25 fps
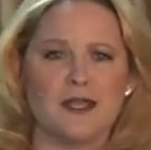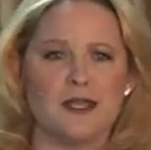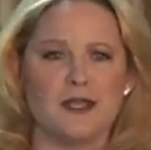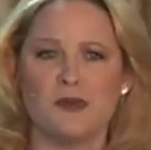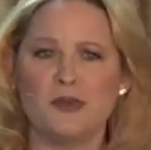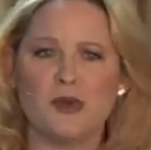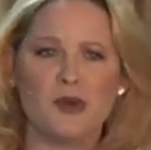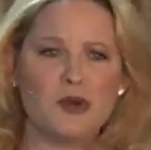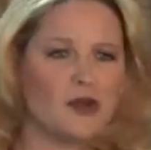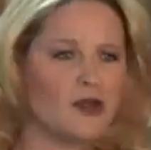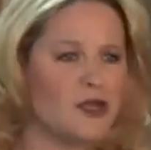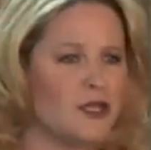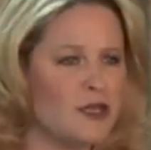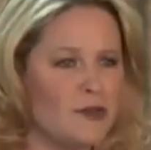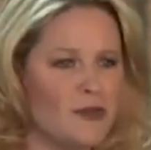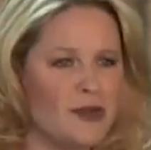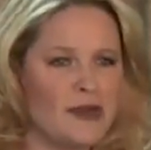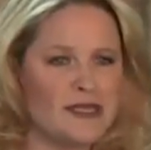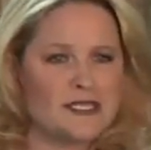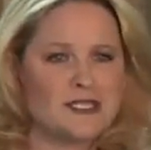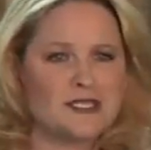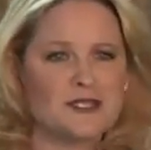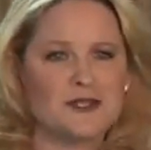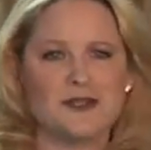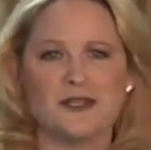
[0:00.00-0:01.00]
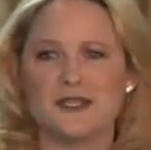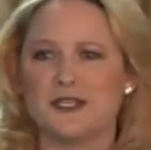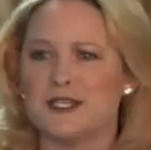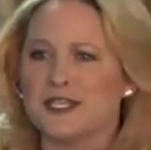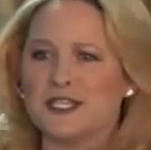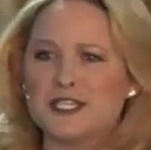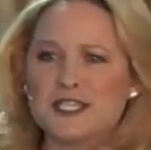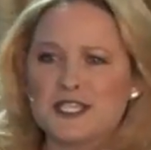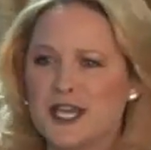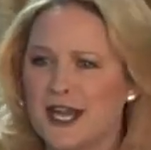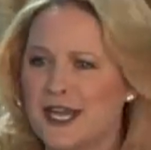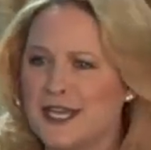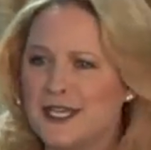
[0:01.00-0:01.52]
and you put on your best suit and your
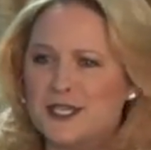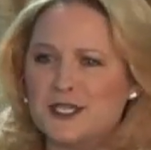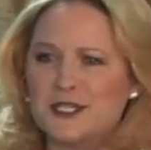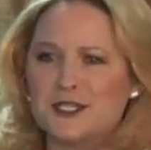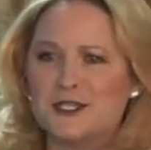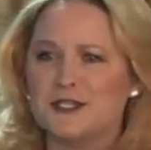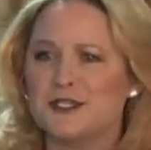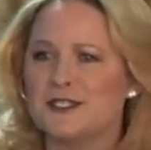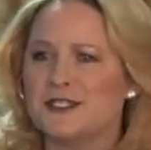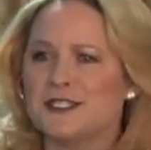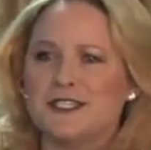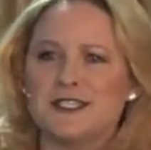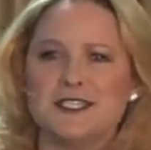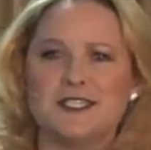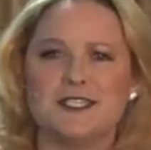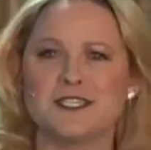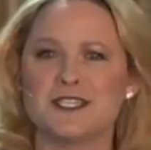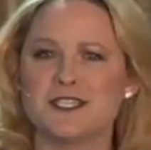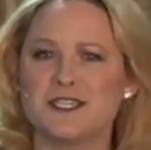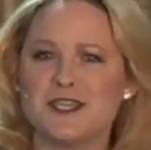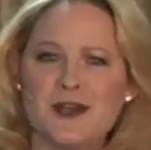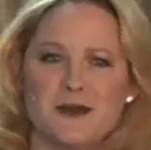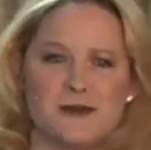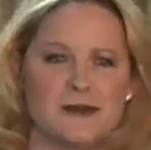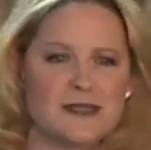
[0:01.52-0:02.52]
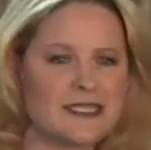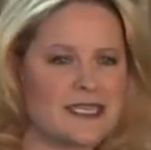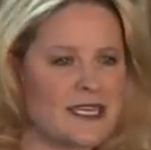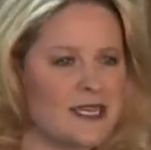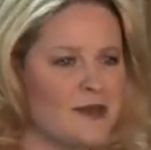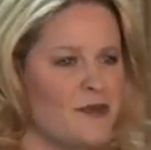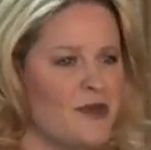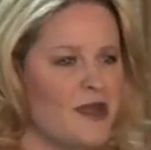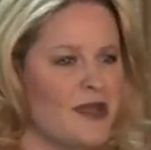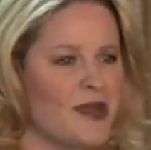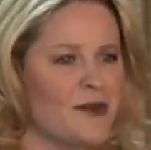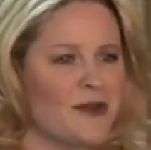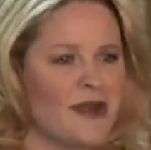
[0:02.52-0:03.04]
shiny shoes and you just know it's going
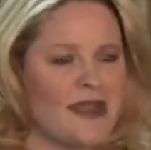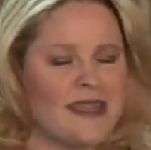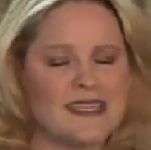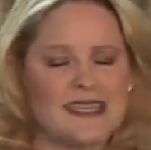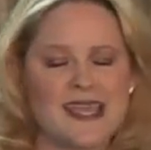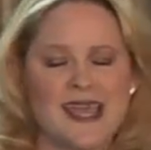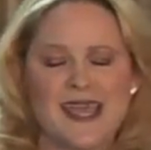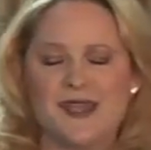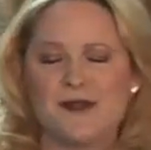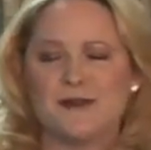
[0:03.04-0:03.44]
to be a great day.